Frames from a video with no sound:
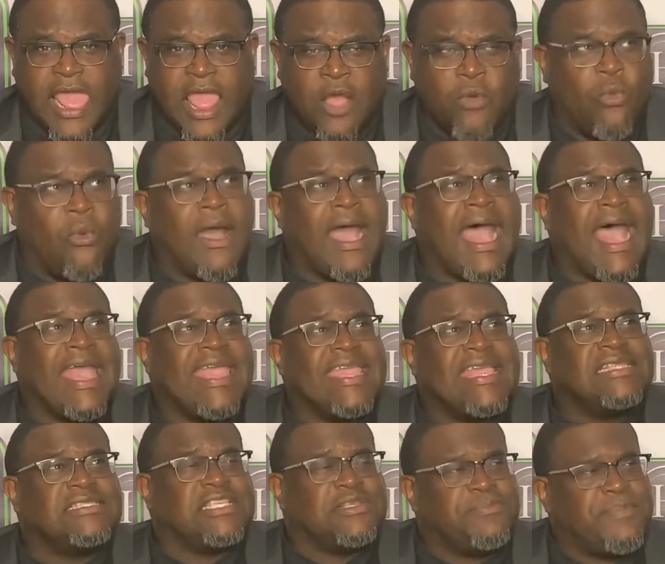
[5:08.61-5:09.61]
Why
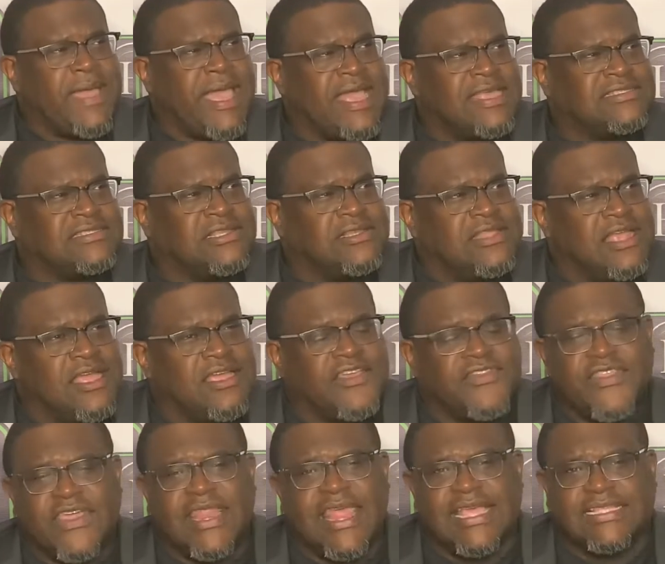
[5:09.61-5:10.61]
is it, Pastor Duncan,
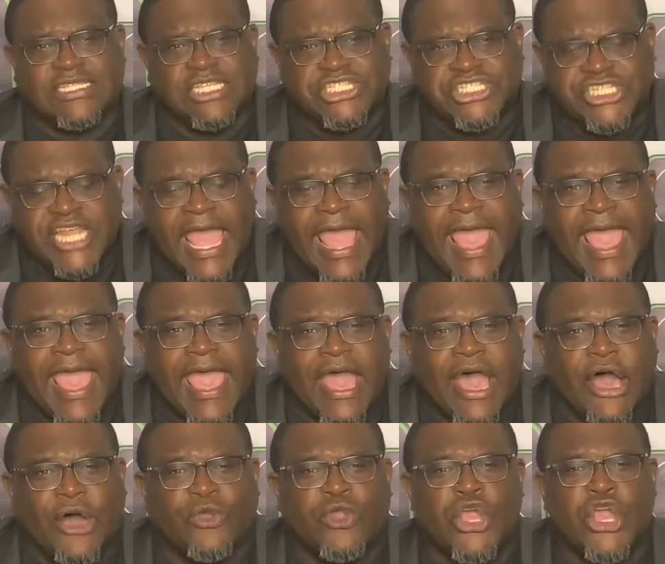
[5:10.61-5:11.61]
that as a
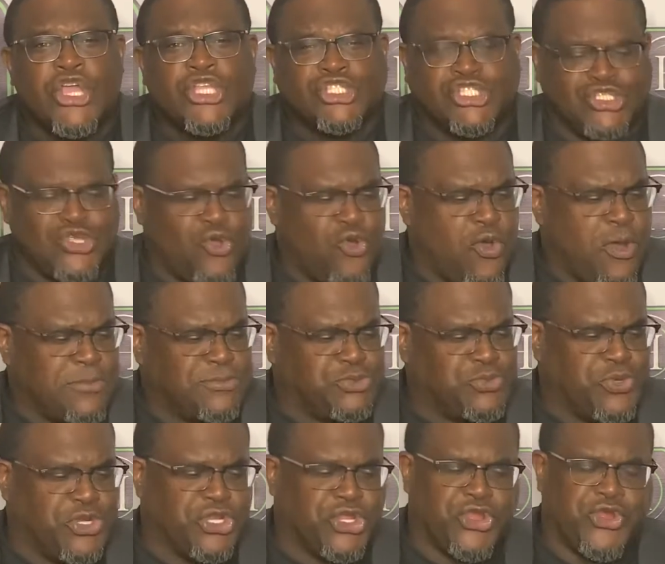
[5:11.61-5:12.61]
child, storms
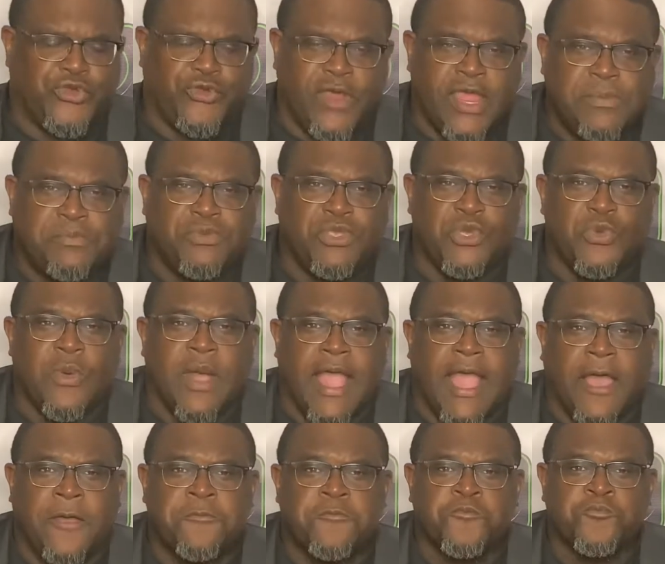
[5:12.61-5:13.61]
would creep you
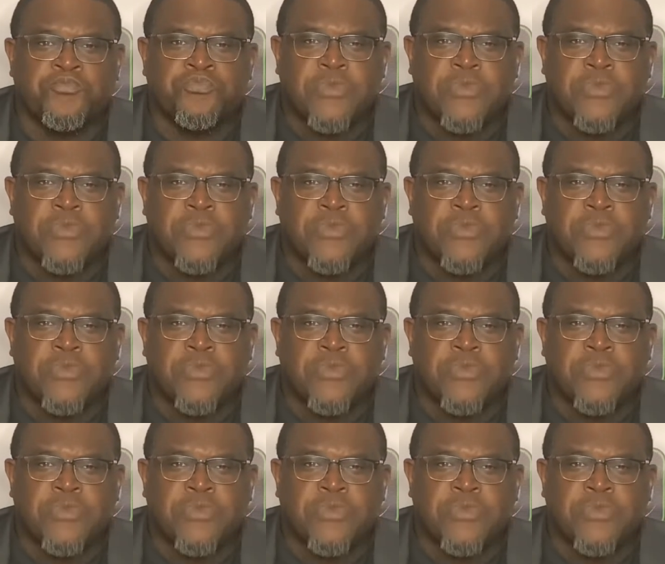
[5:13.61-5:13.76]
out,